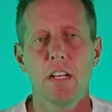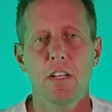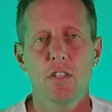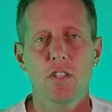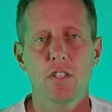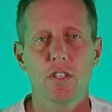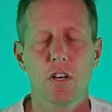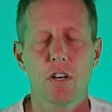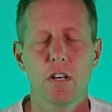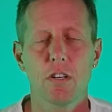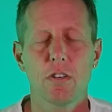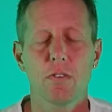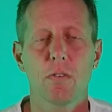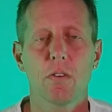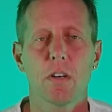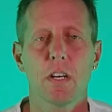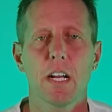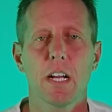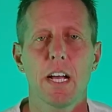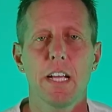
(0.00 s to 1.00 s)
start to
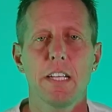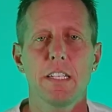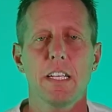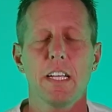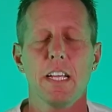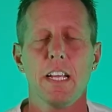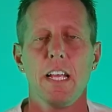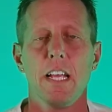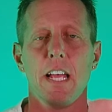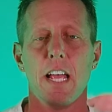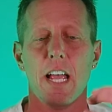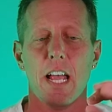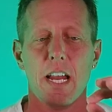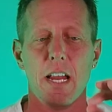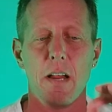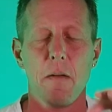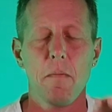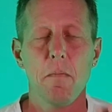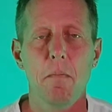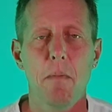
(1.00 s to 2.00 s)
organize it, and
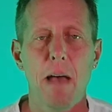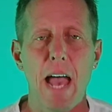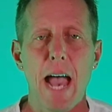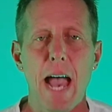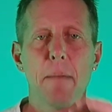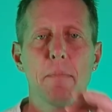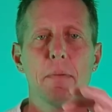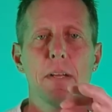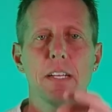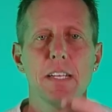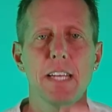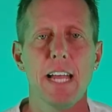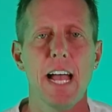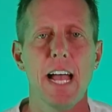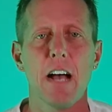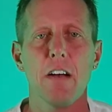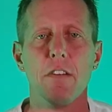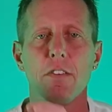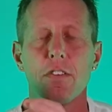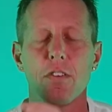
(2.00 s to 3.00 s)
then map it
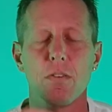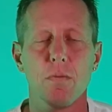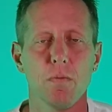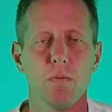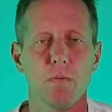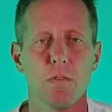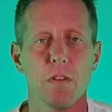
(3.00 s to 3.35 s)
down to